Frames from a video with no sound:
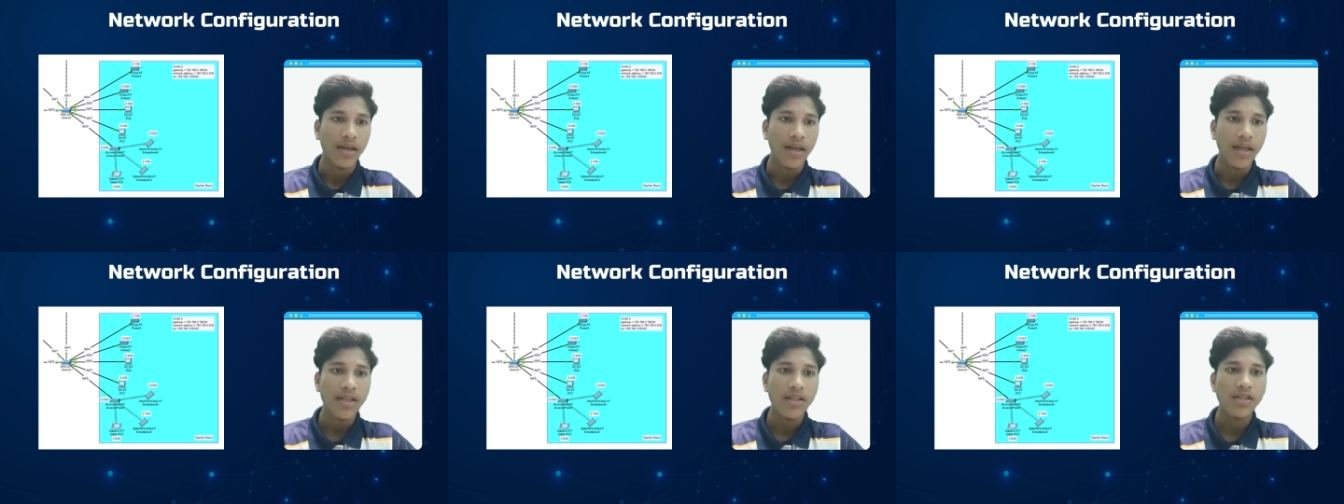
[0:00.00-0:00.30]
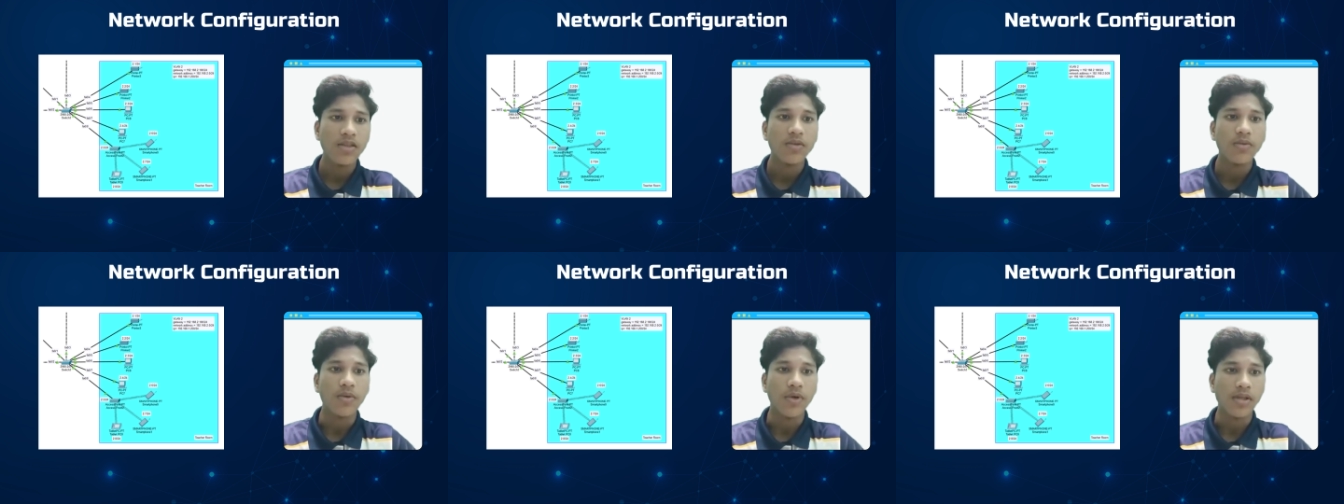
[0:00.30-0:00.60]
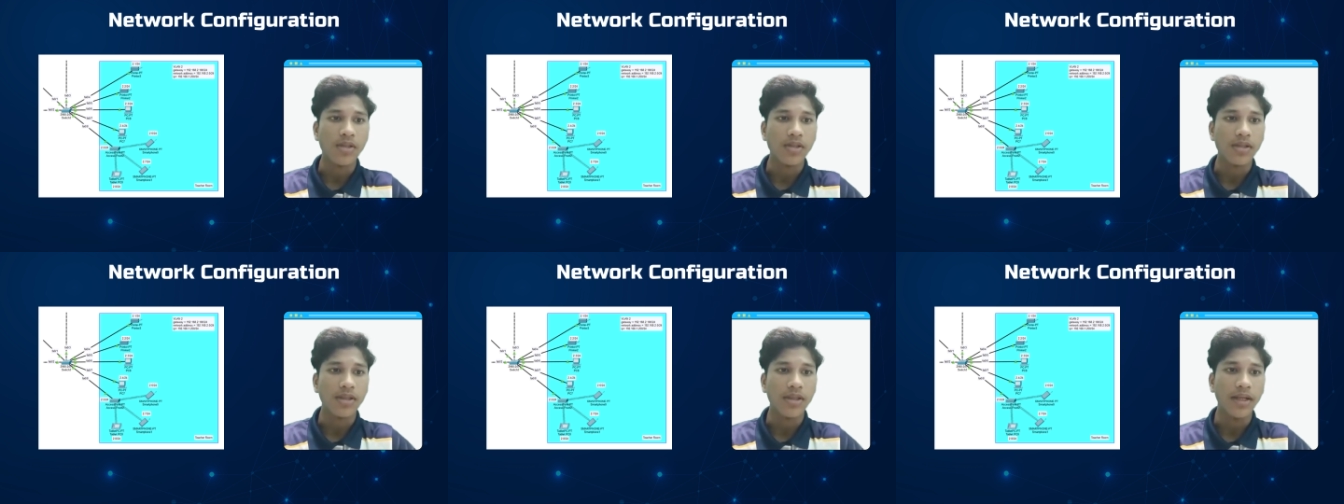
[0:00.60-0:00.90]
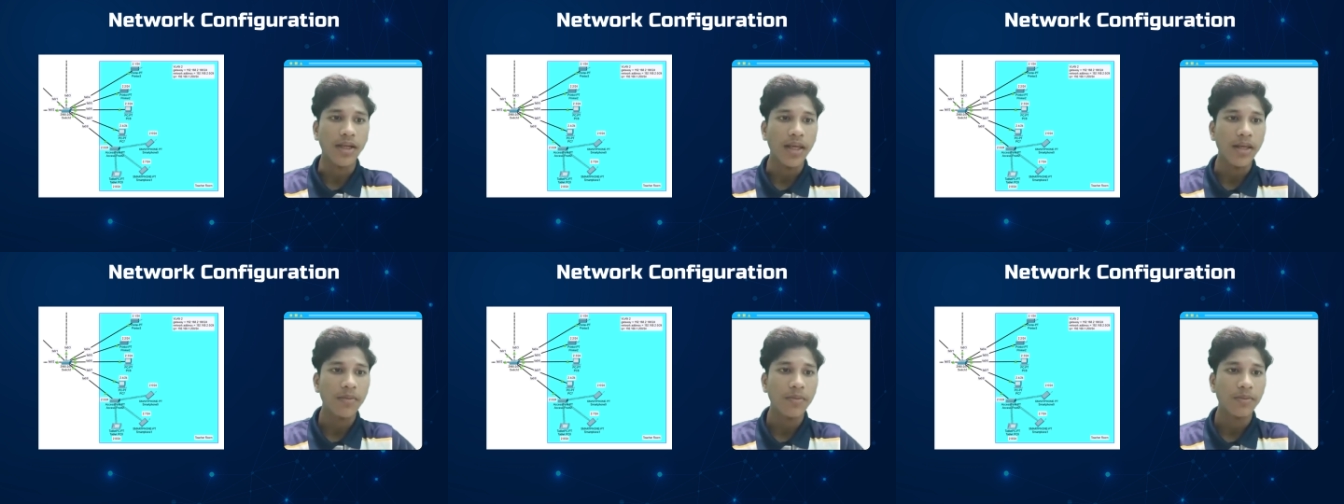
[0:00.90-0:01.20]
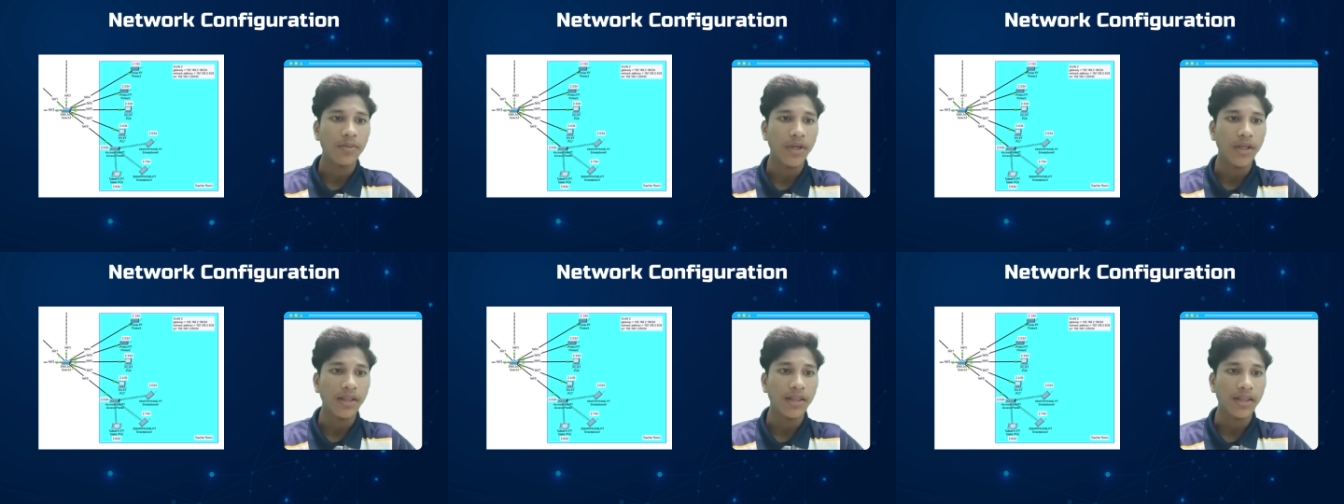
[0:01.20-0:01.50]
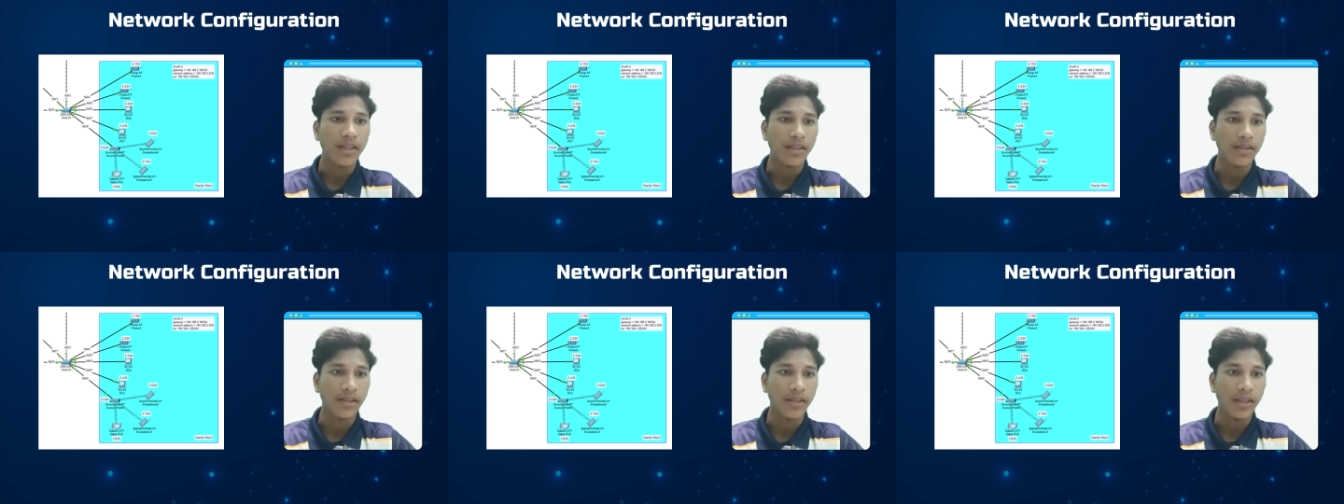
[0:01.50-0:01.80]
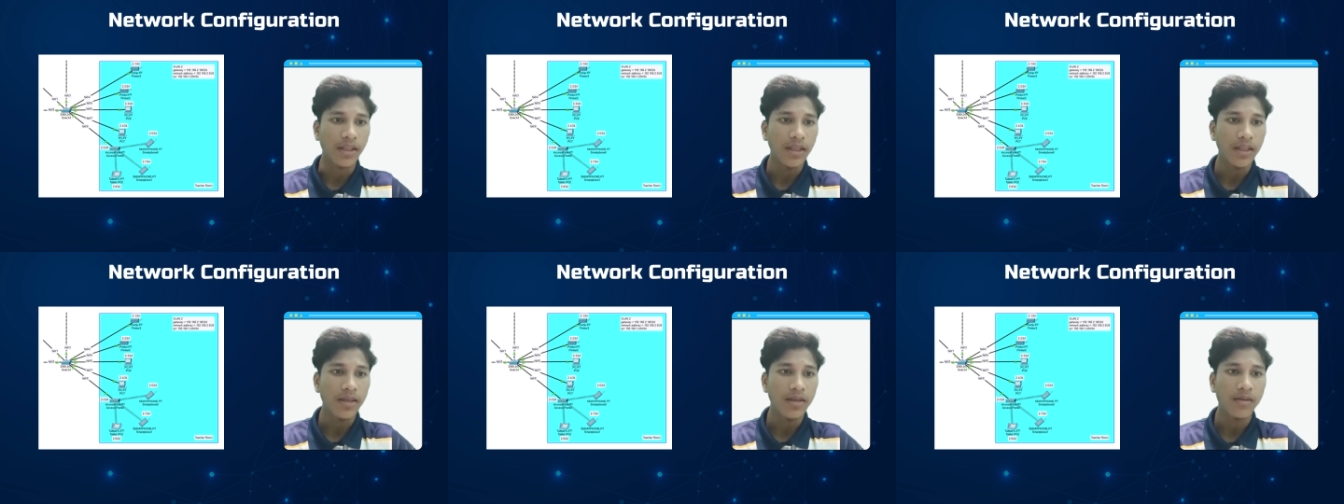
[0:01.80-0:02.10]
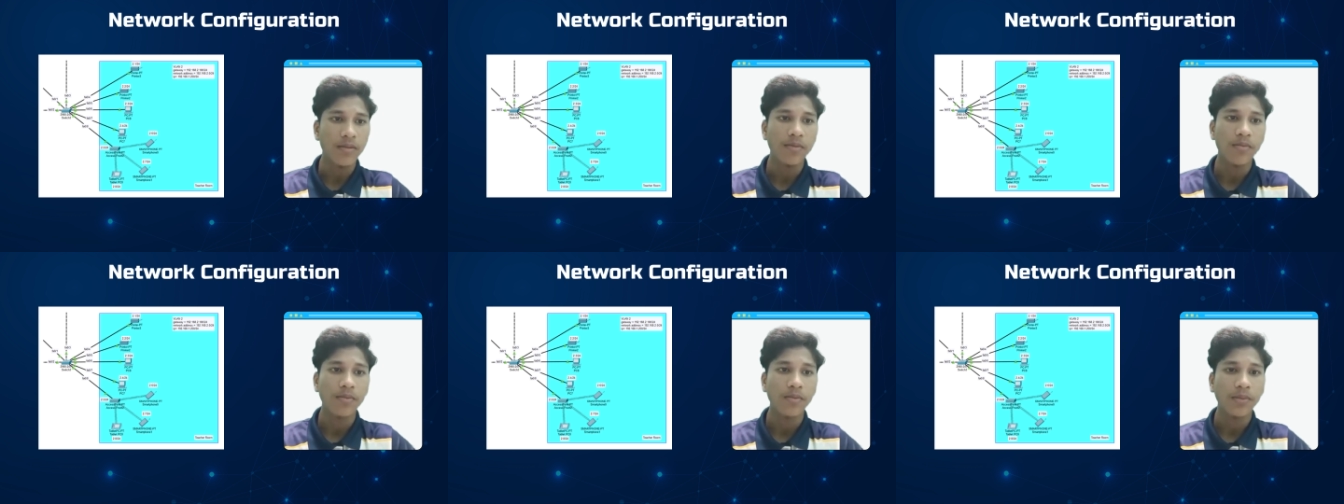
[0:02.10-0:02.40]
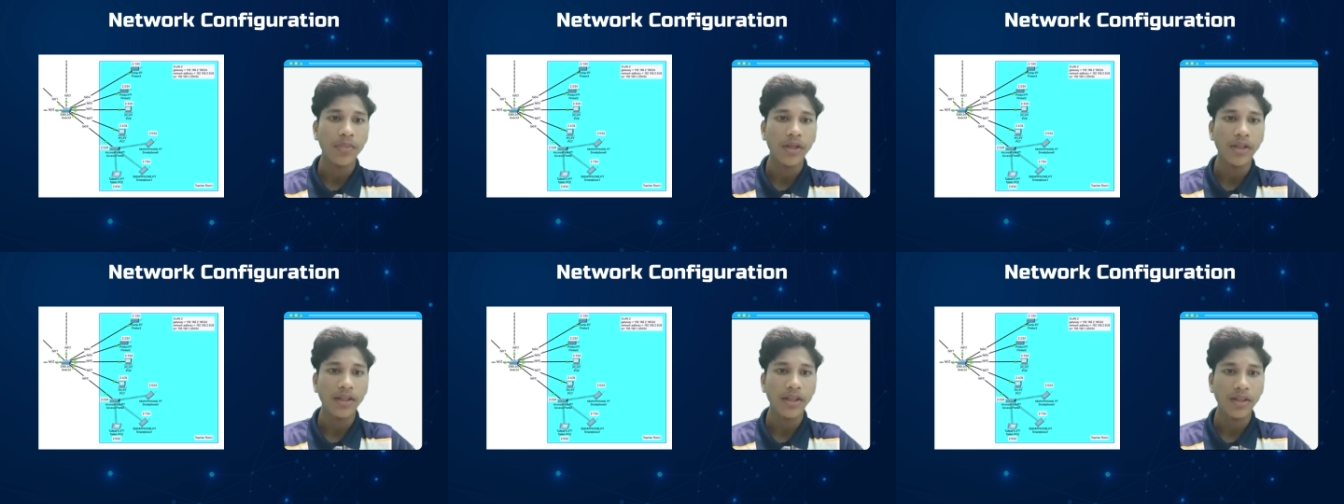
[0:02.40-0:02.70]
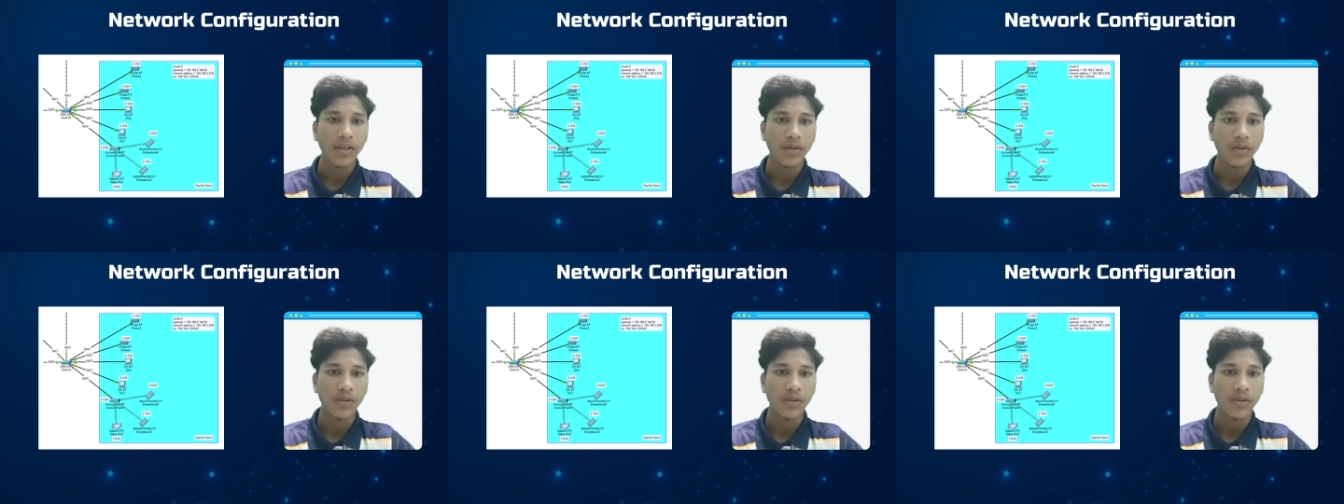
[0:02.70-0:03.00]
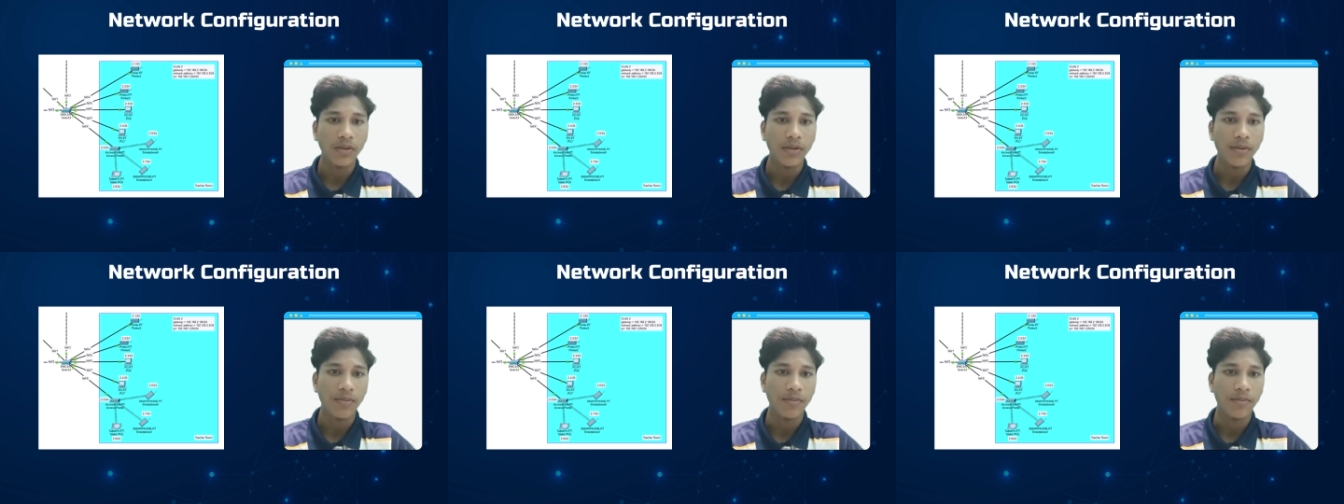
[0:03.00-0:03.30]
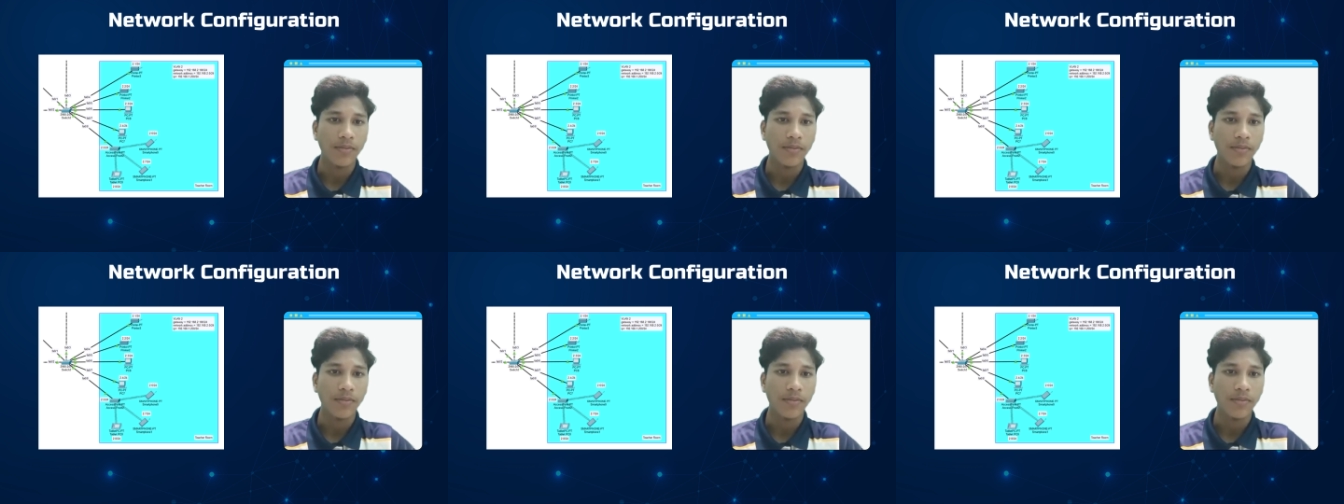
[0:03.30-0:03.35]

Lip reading: Each was named Printer 3, Printer 2,